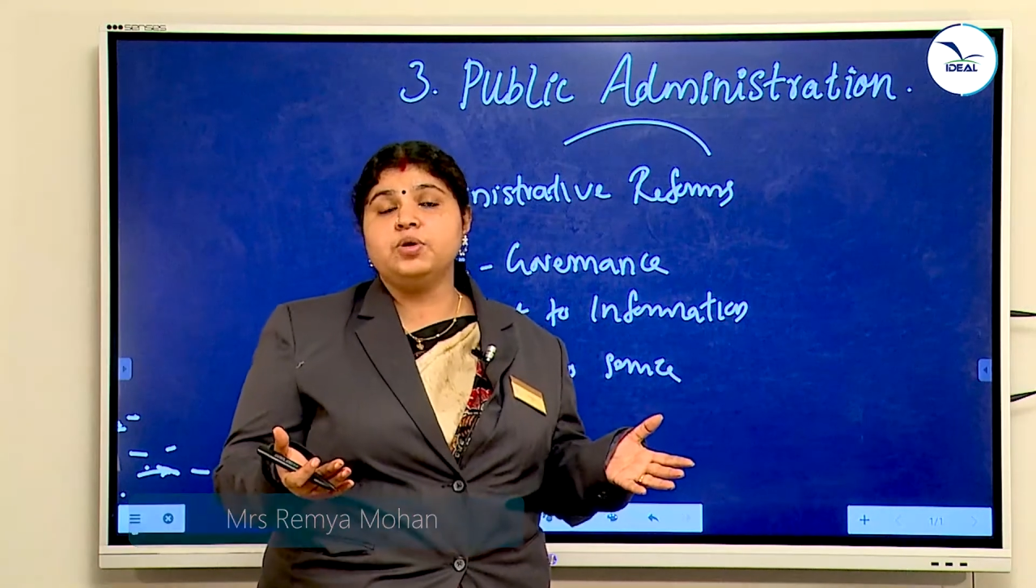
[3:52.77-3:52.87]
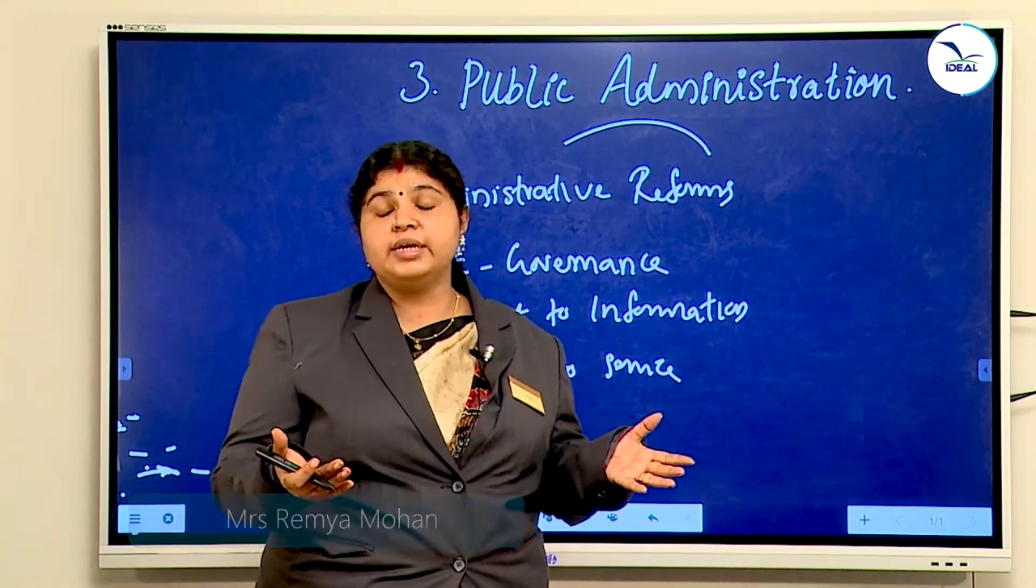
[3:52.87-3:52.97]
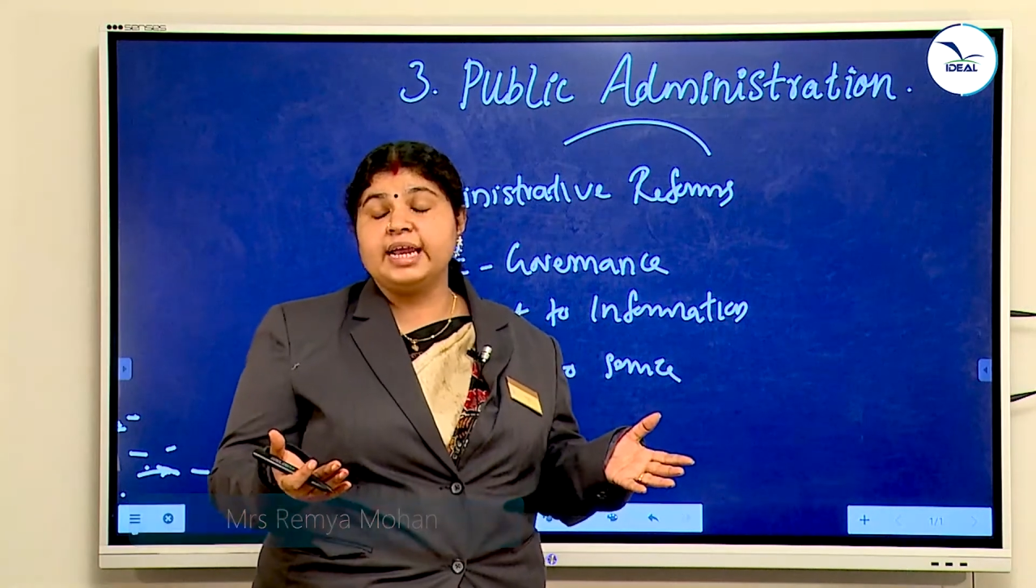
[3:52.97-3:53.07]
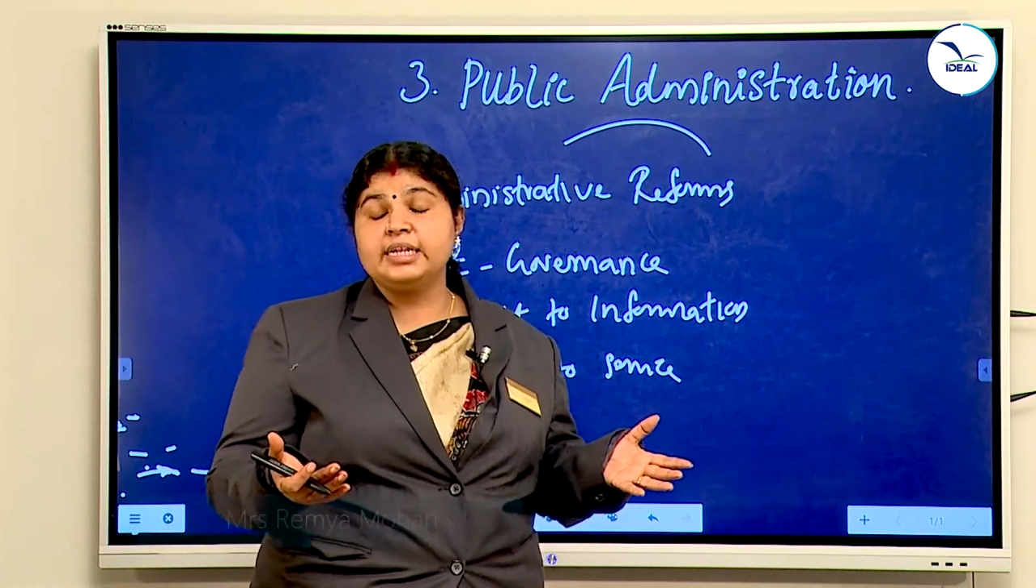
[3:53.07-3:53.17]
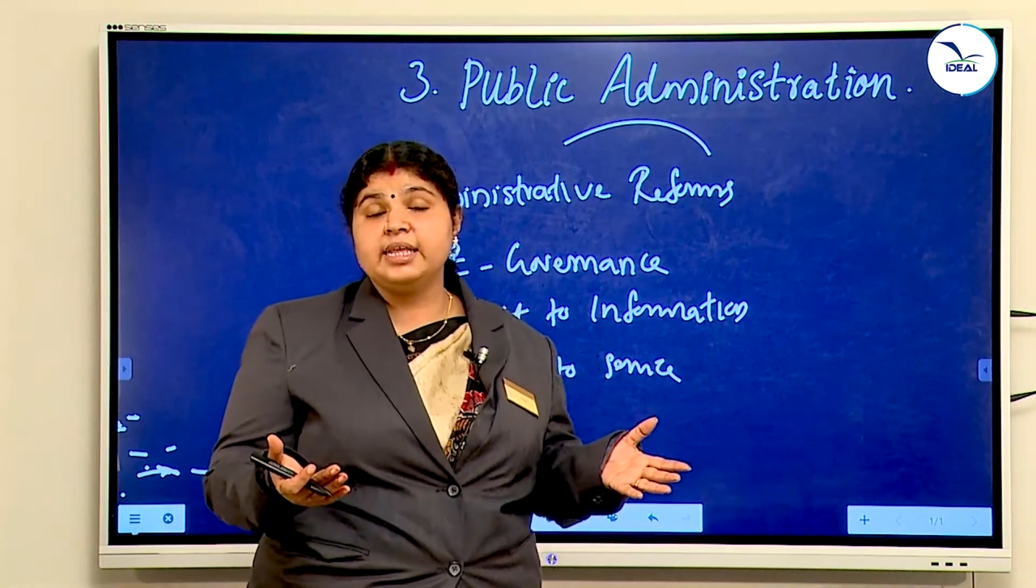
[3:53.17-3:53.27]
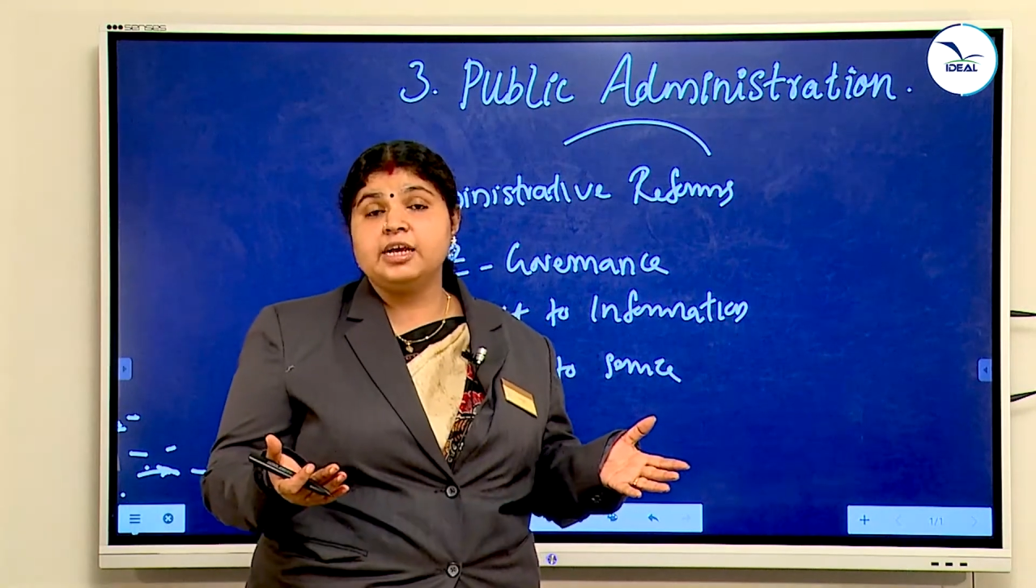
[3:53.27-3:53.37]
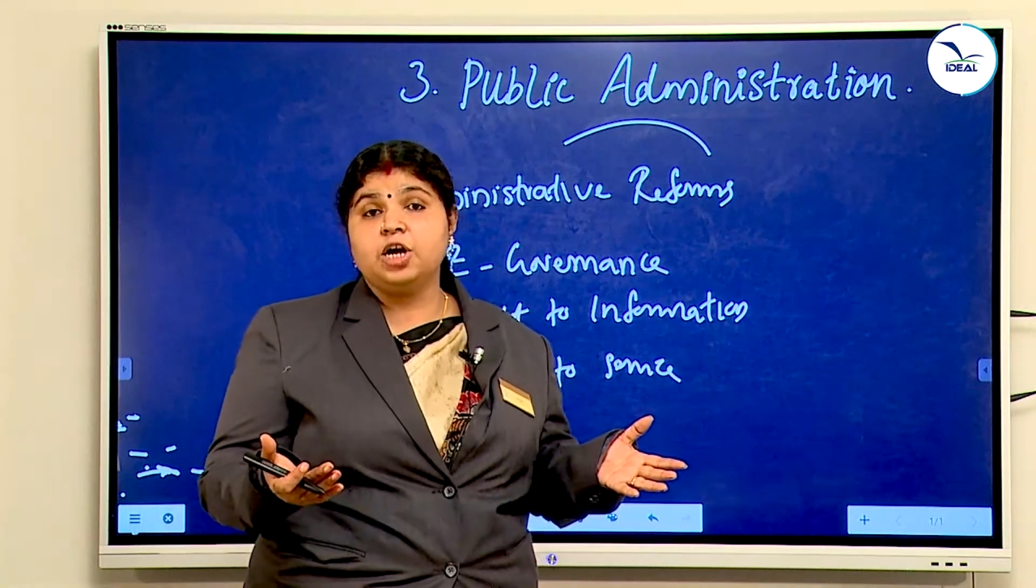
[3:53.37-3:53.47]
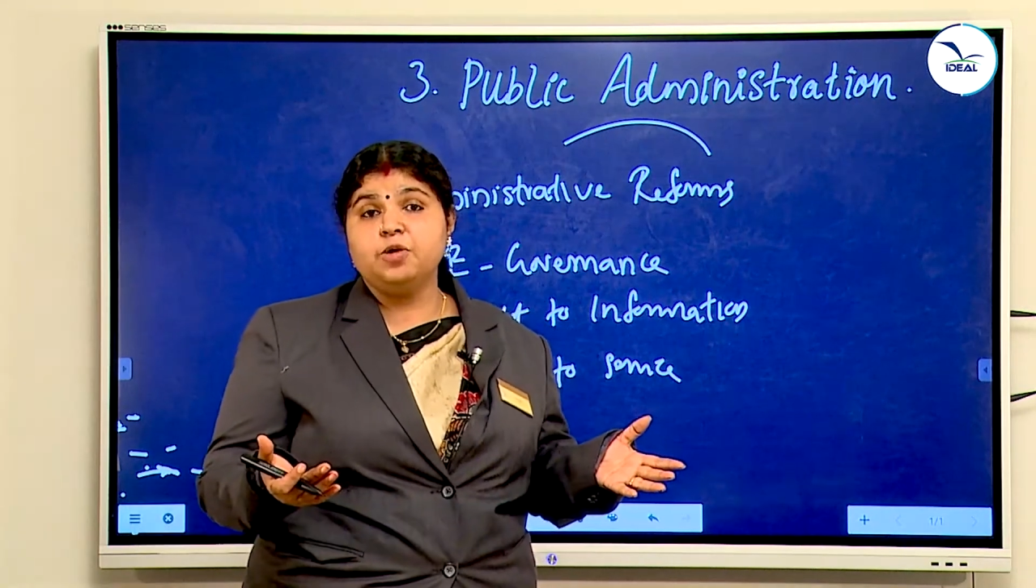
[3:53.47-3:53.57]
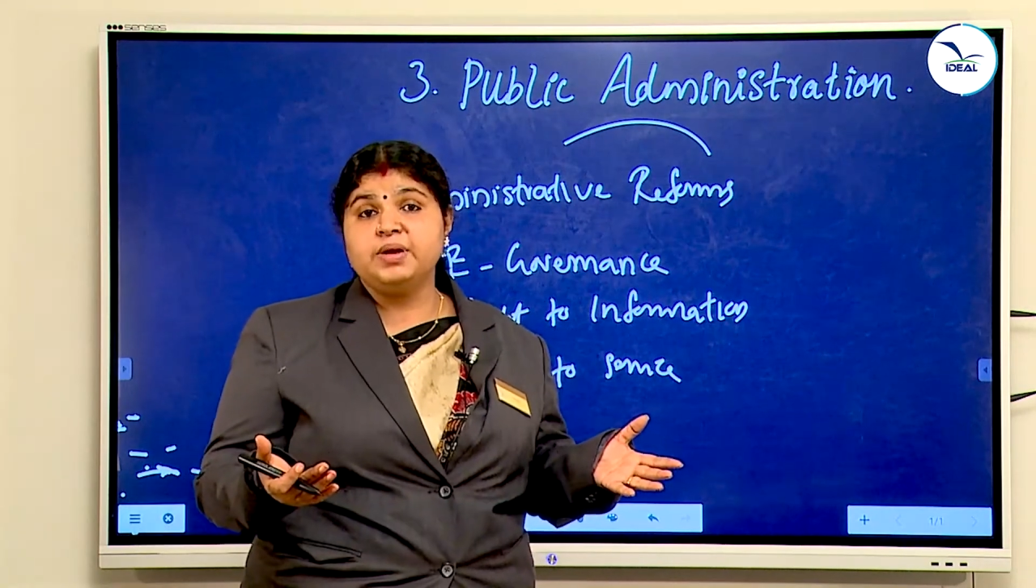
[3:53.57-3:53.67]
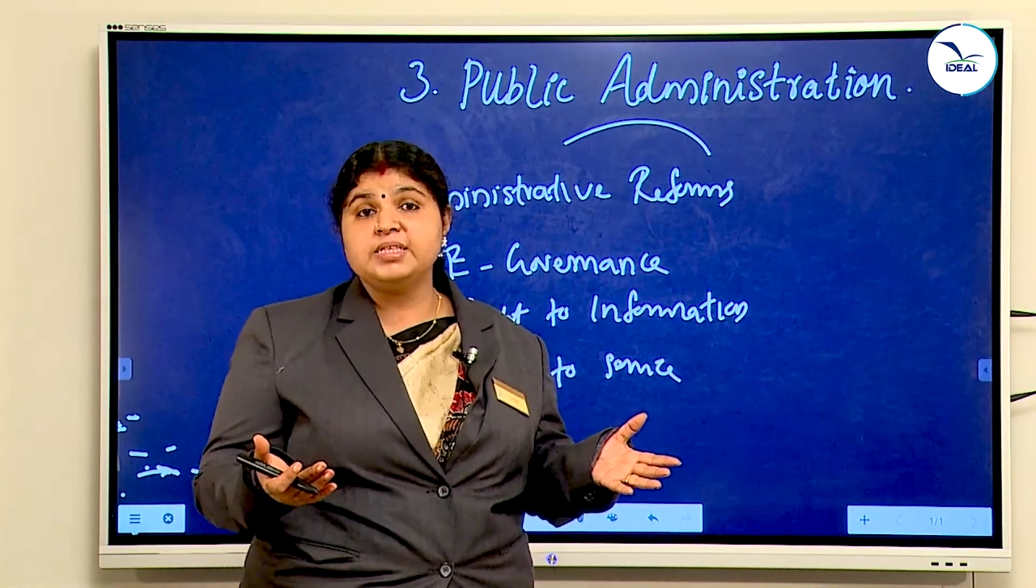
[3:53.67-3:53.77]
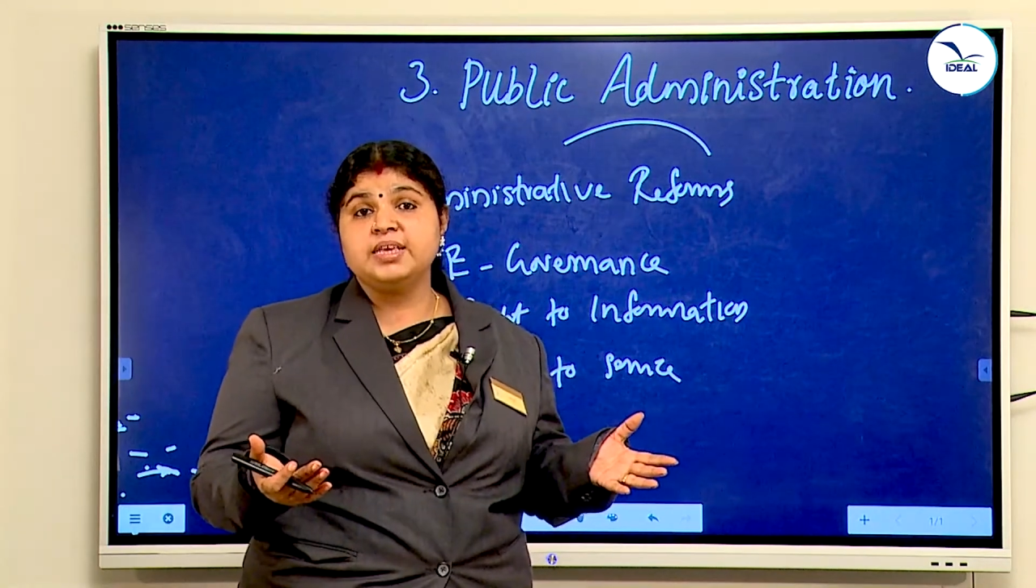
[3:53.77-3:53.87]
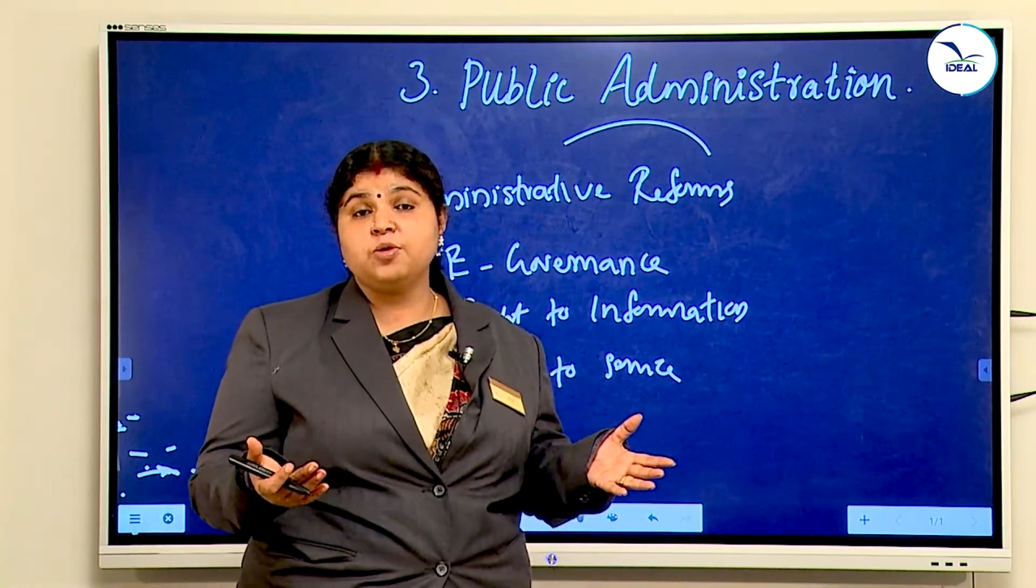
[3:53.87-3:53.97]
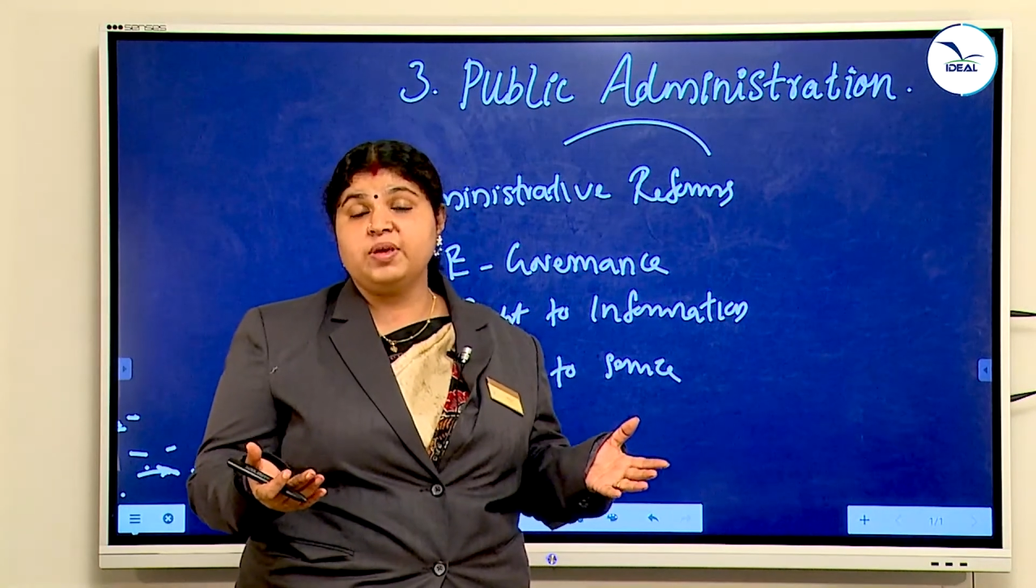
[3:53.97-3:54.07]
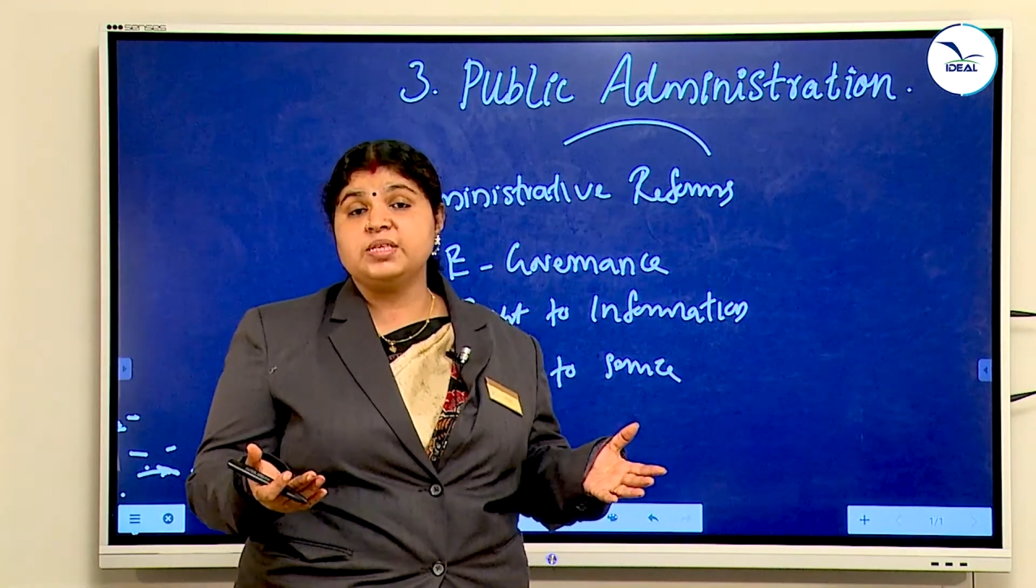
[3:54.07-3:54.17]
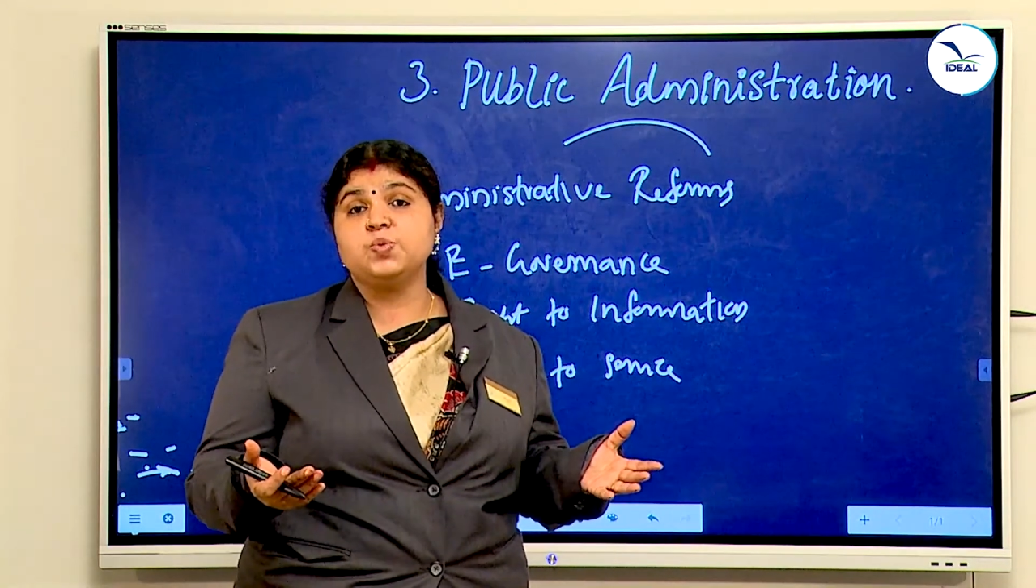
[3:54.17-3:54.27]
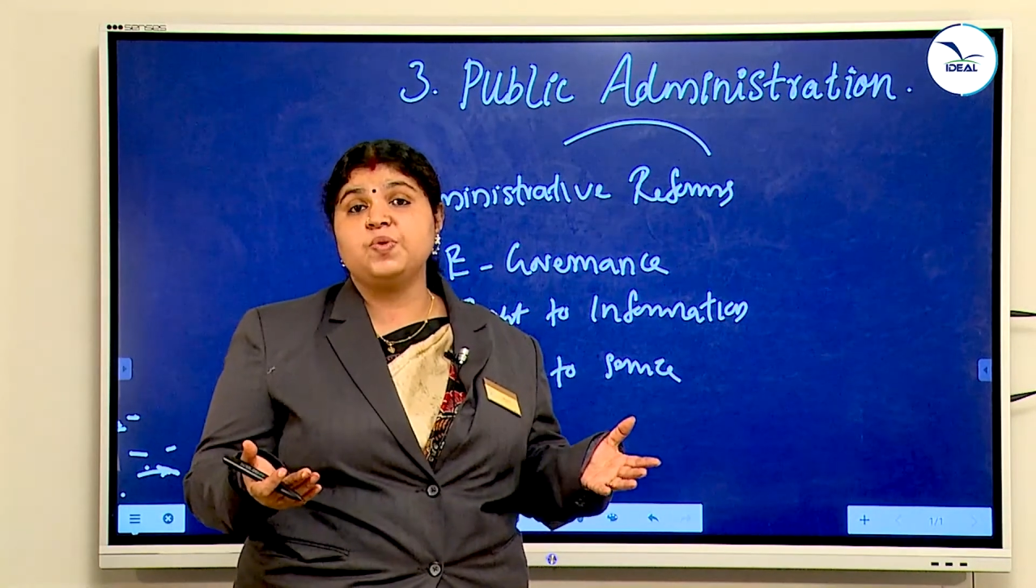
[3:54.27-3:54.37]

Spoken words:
get the government service